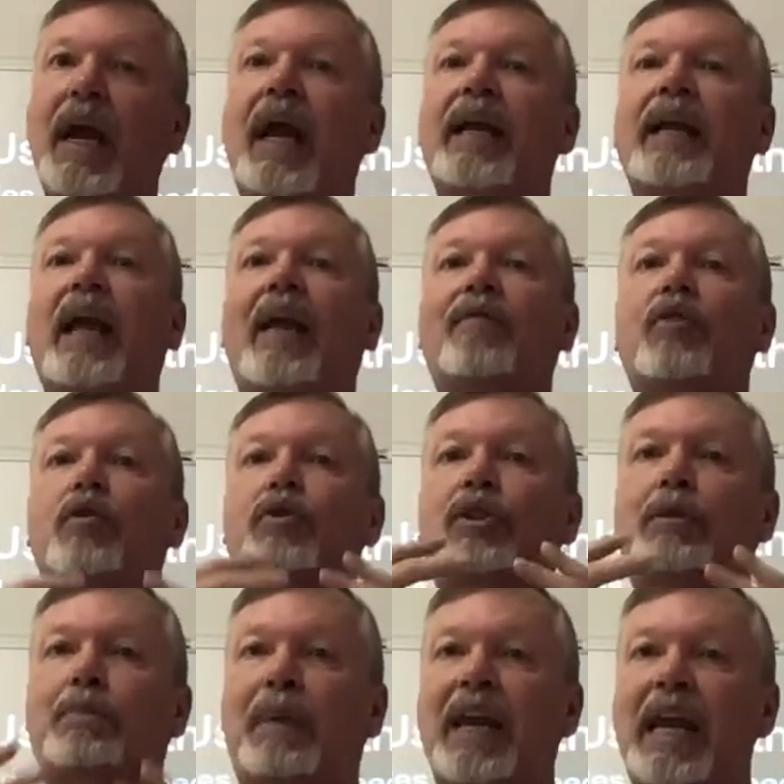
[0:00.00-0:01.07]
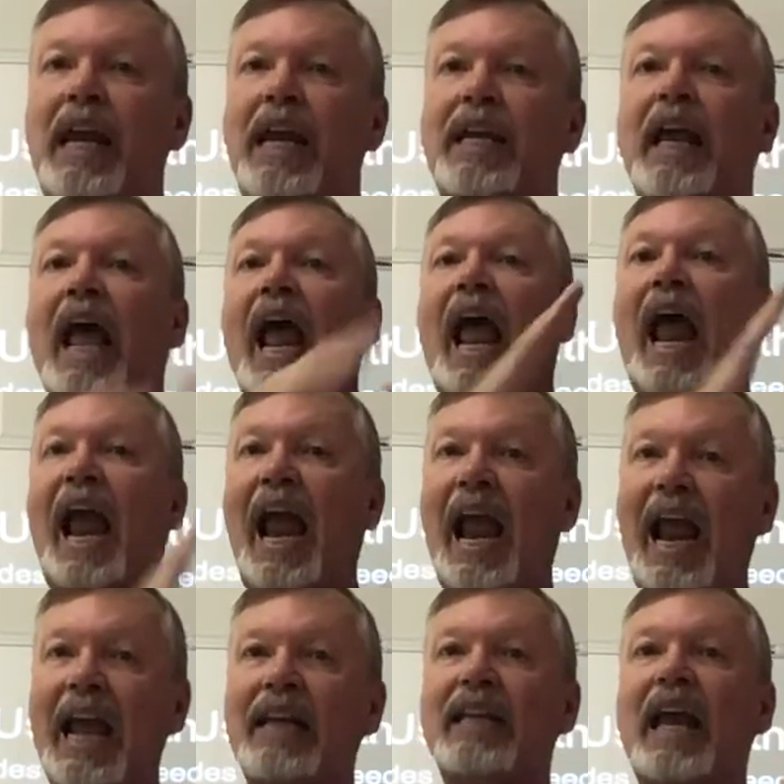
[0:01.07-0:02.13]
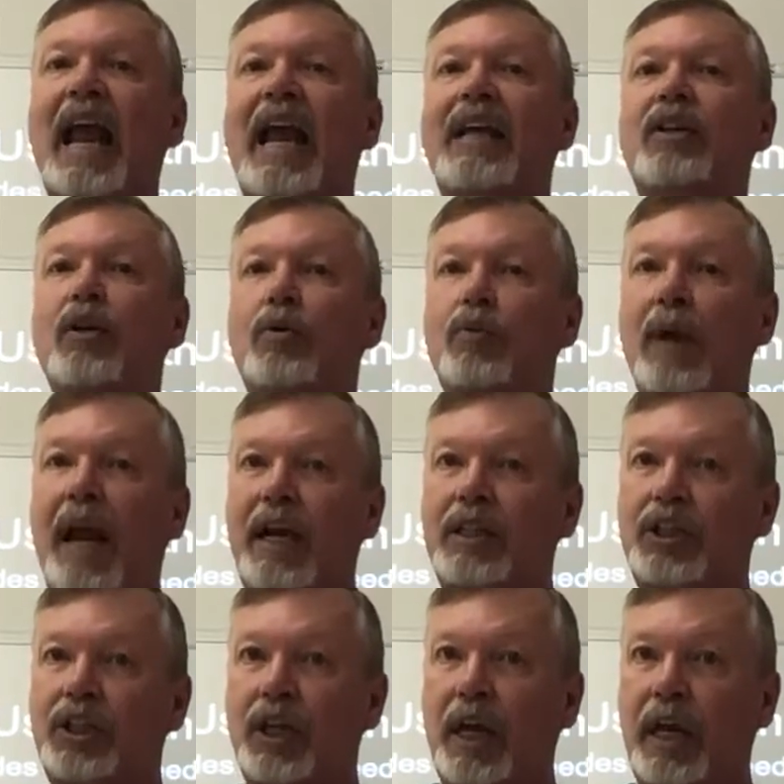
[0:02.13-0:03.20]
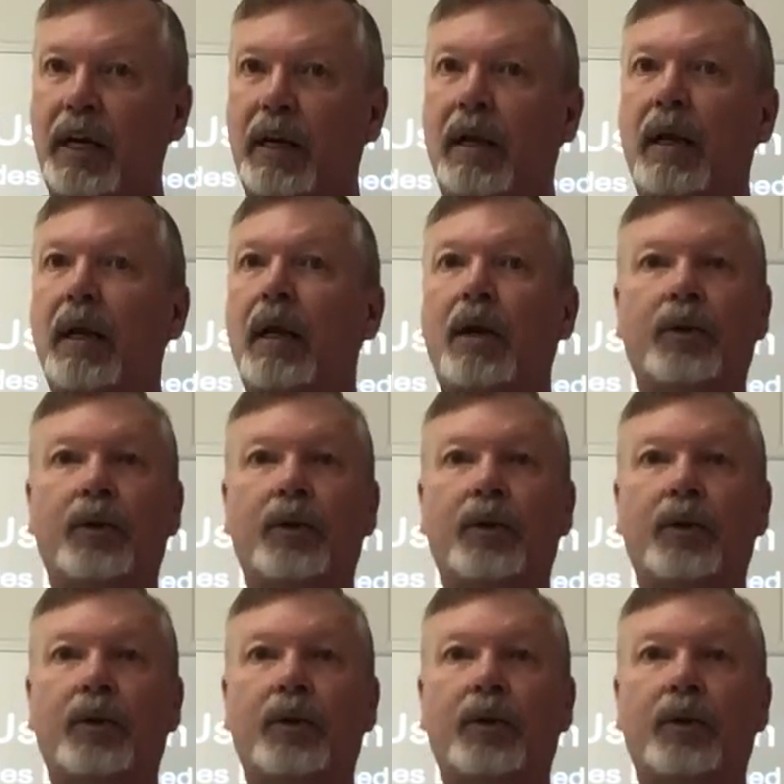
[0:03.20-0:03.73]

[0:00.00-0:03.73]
I gave you speed and a direction.